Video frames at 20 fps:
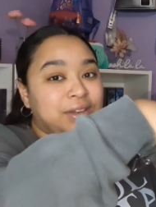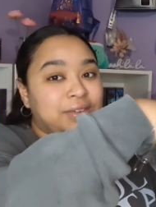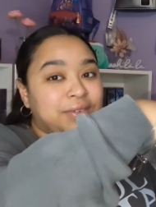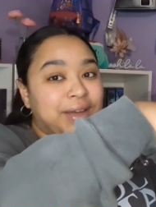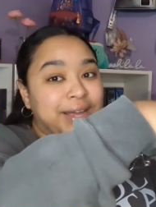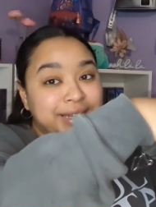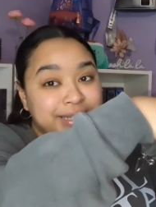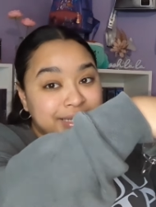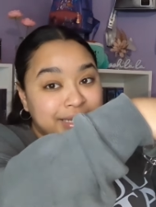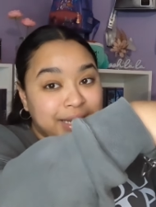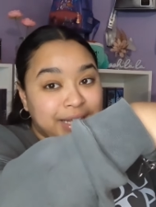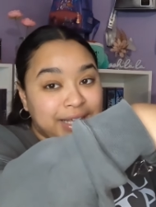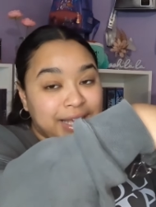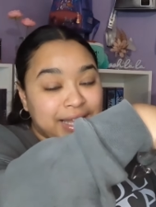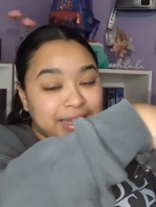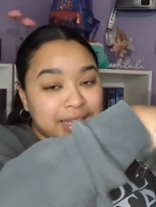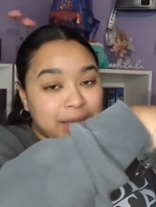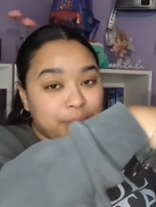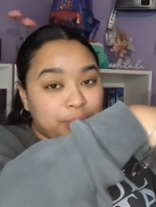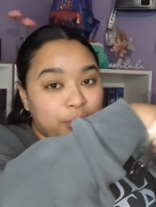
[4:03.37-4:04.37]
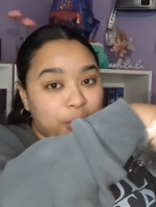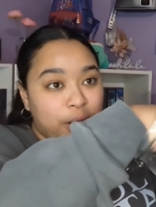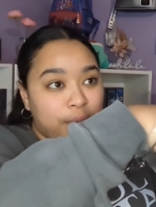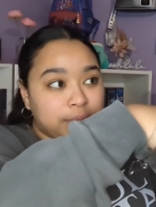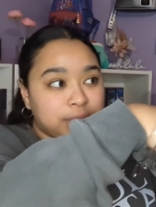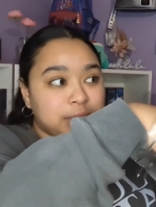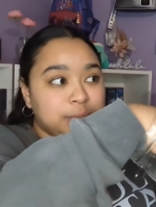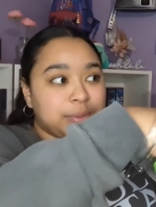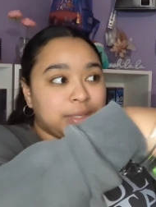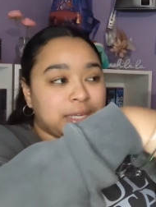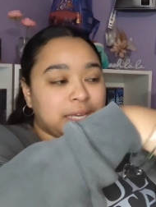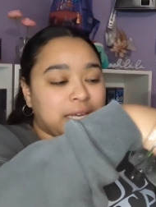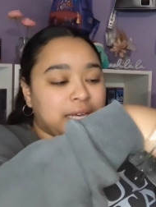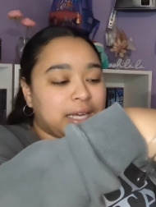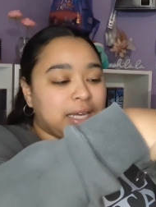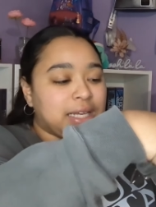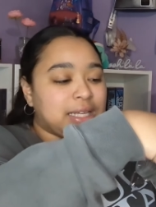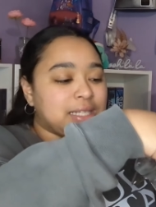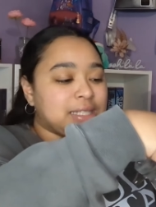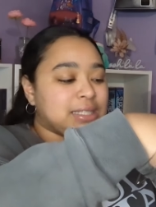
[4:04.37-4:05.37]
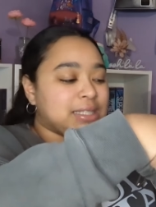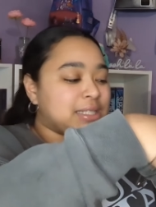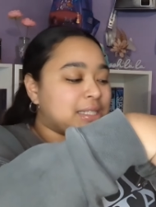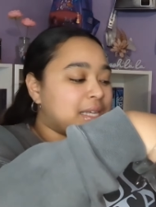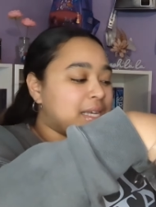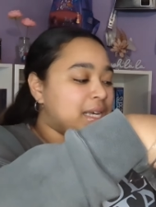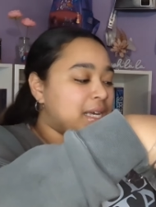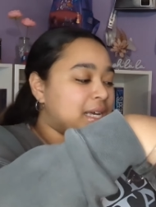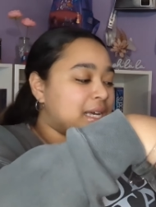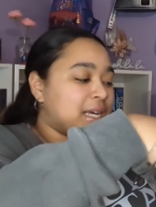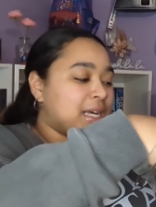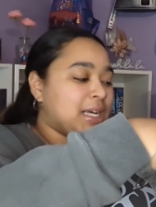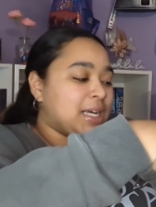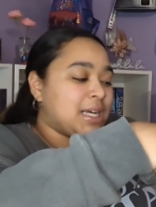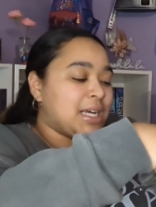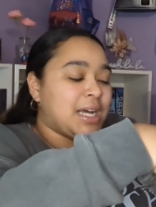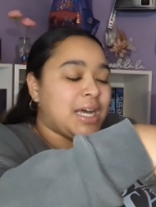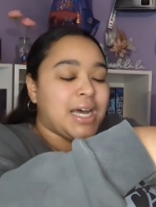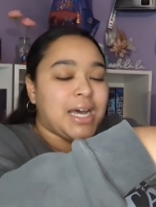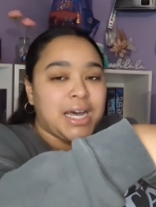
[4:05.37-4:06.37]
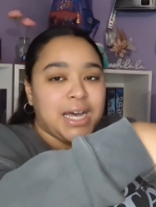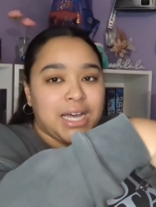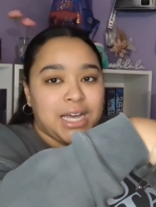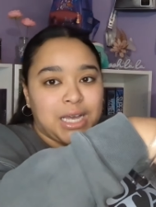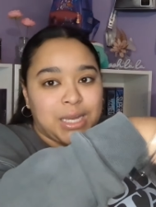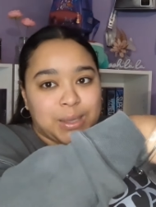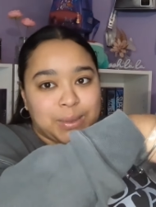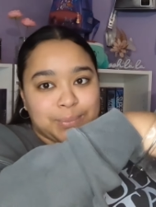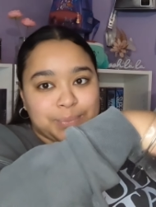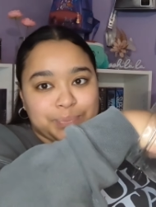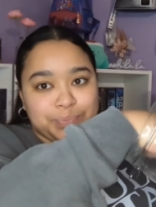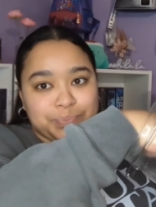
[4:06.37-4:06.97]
if I didn't get that prompt, because, um,